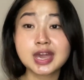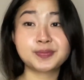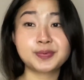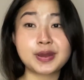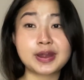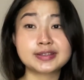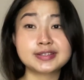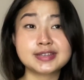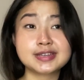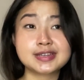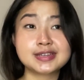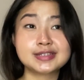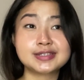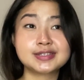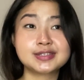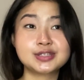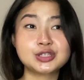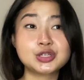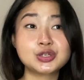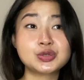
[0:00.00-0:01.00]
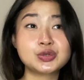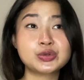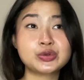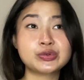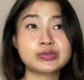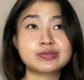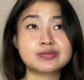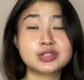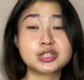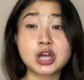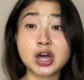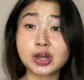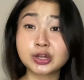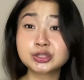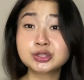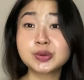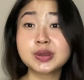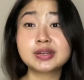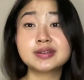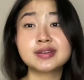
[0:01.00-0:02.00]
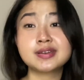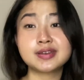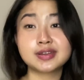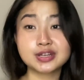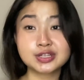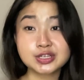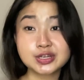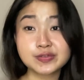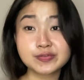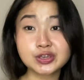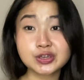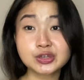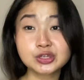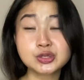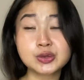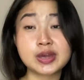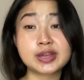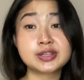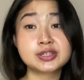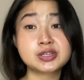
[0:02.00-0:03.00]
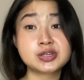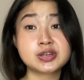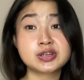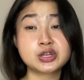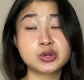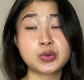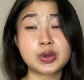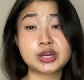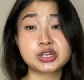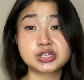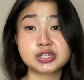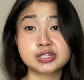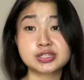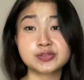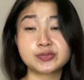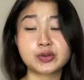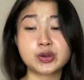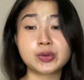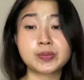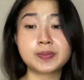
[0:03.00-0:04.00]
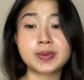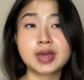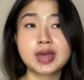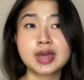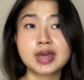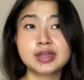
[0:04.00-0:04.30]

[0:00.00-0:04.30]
practice to talk during the interview, to answer the questions from